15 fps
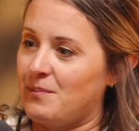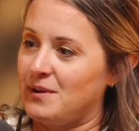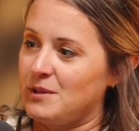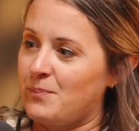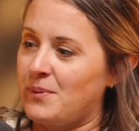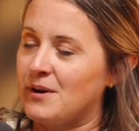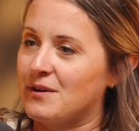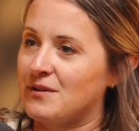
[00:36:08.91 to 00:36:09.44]
but the
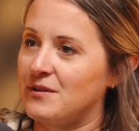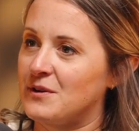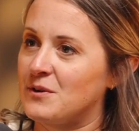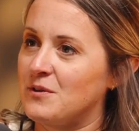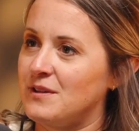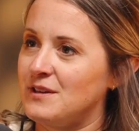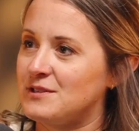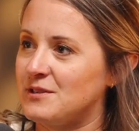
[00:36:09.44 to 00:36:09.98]
park
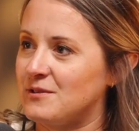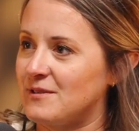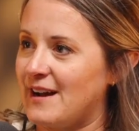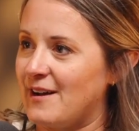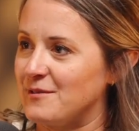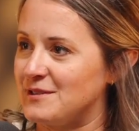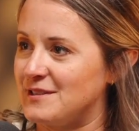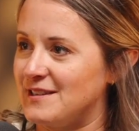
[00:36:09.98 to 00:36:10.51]
literally
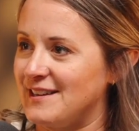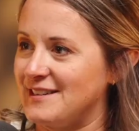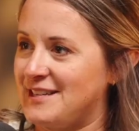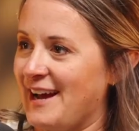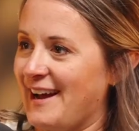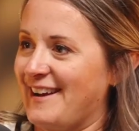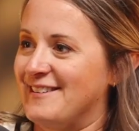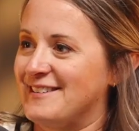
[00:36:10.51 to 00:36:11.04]
surrounds the
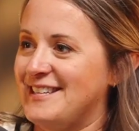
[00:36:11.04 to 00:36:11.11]
entire